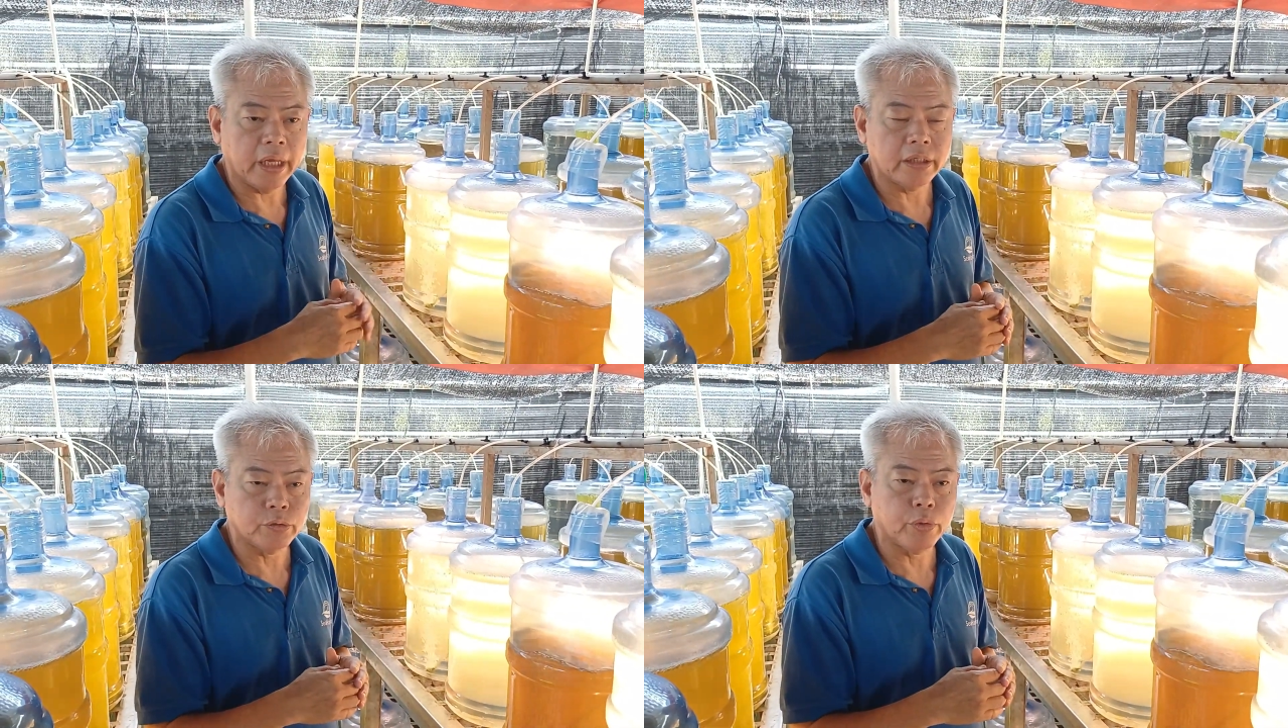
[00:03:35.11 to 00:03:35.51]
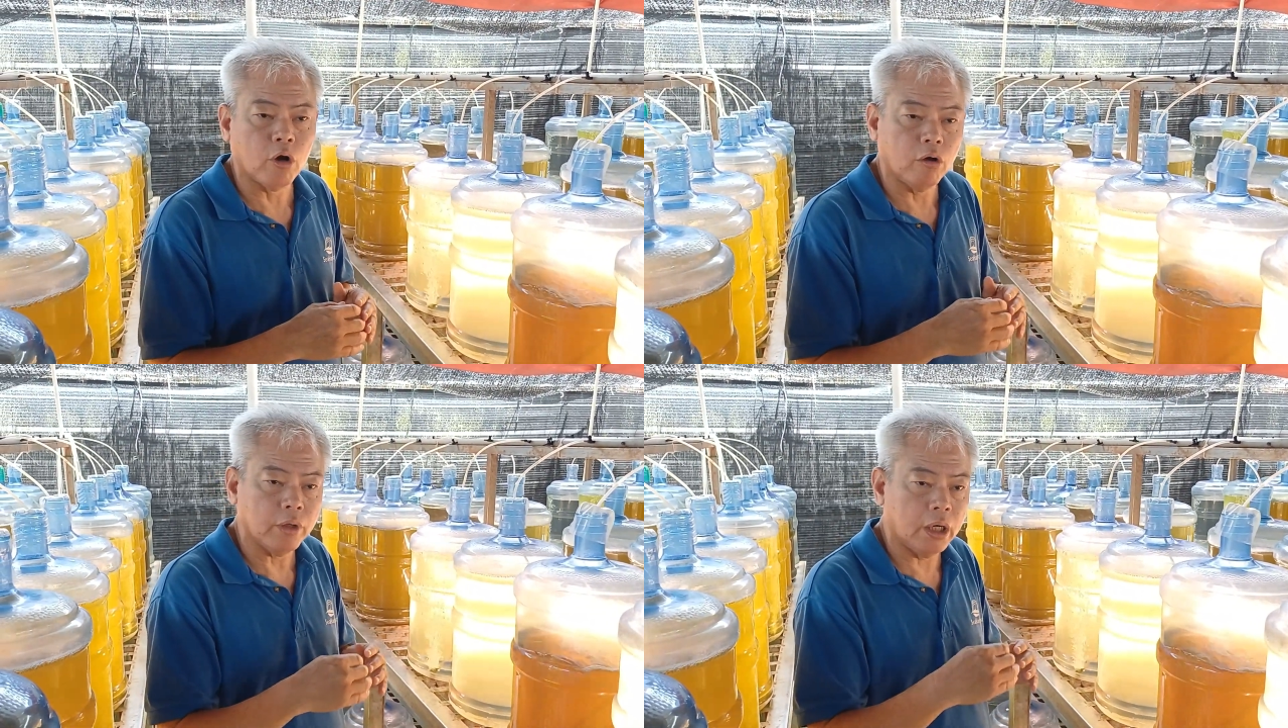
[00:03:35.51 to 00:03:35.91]
that is we
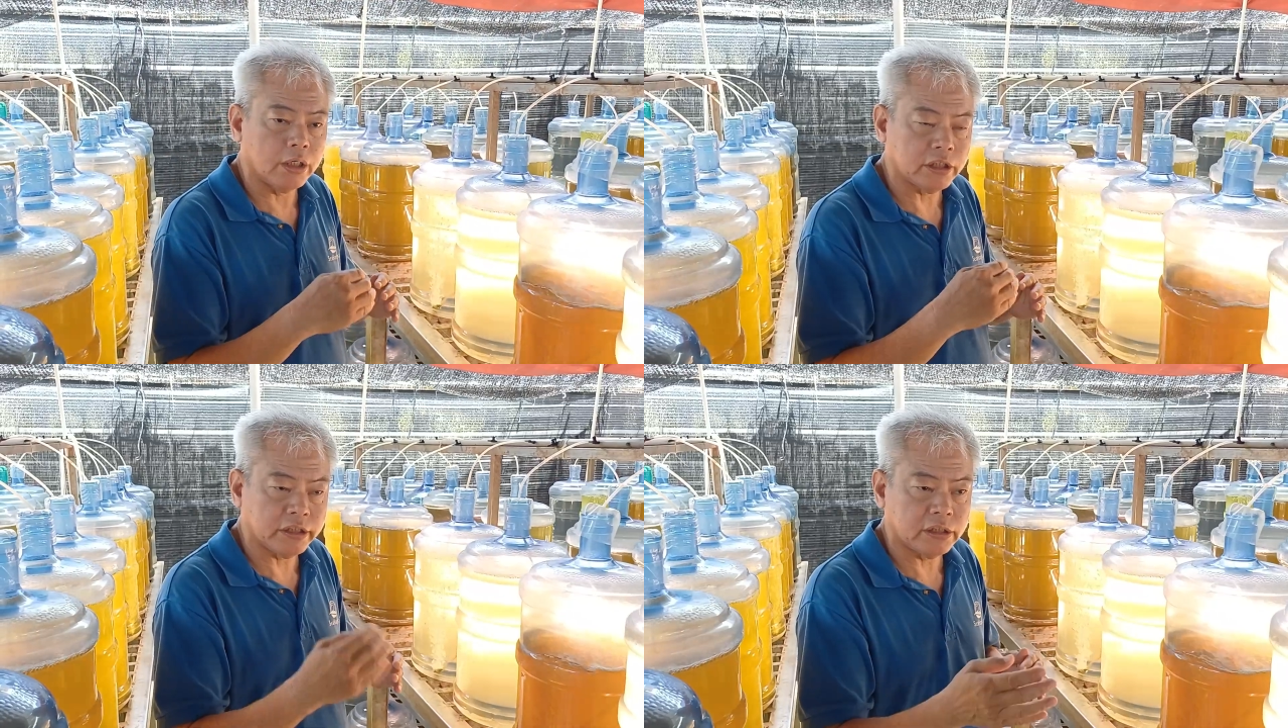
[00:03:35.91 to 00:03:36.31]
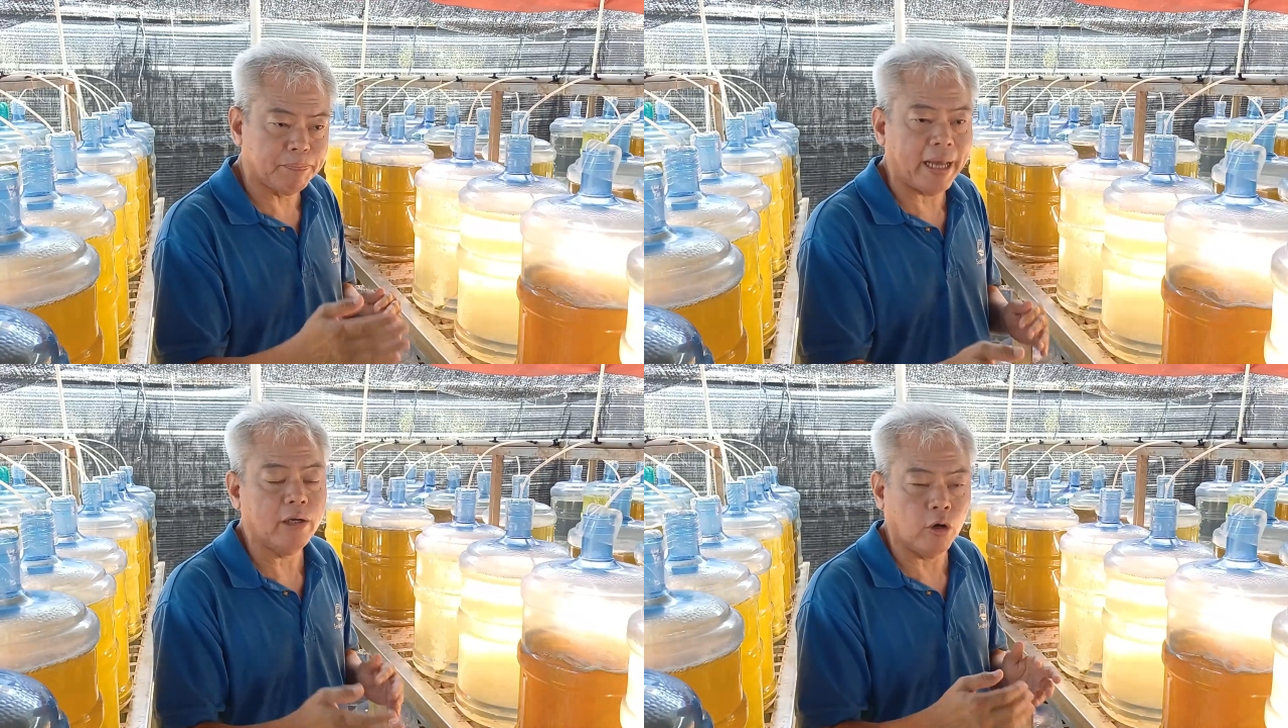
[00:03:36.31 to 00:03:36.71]
call a
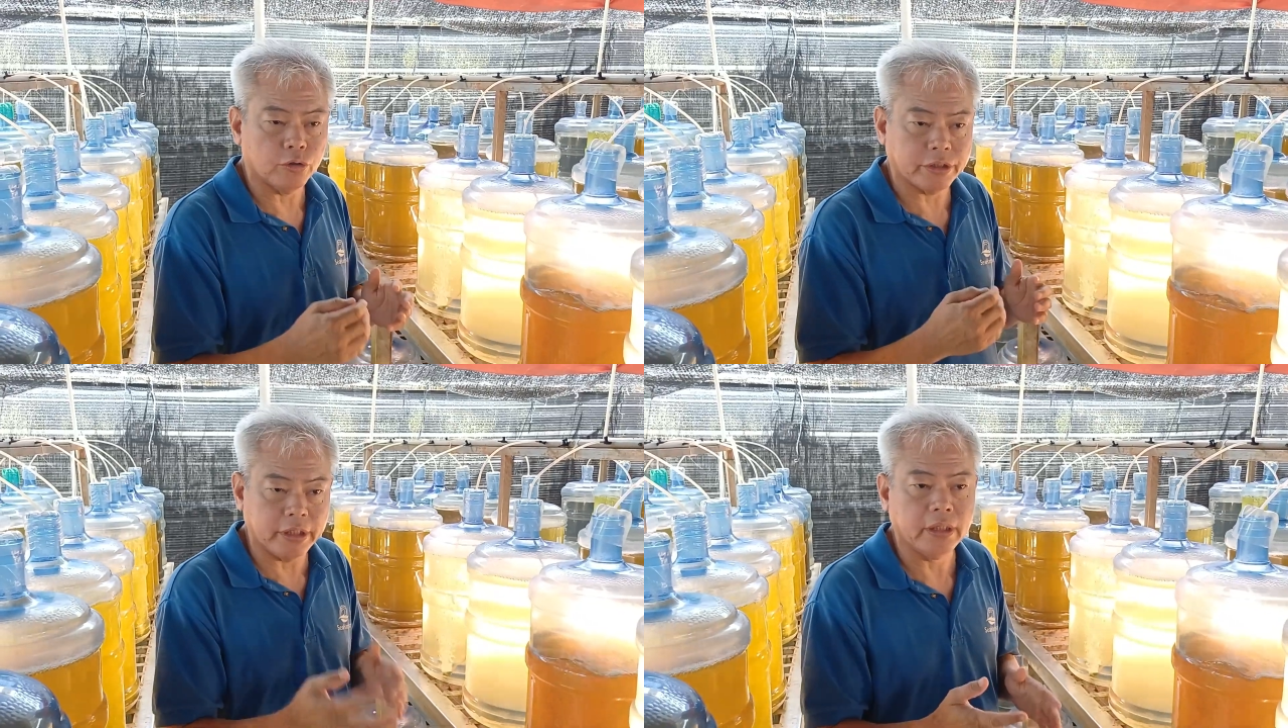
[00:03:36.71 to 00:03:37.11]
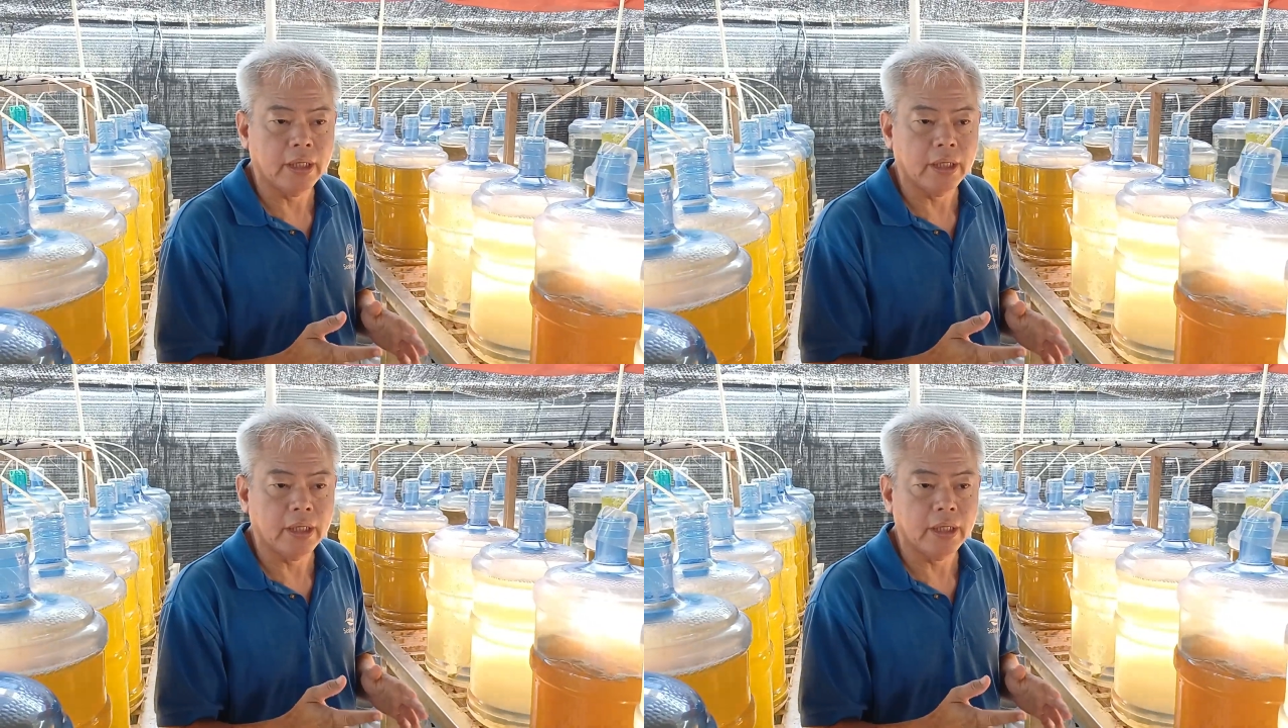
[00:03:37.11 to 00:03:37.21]
speck or seed,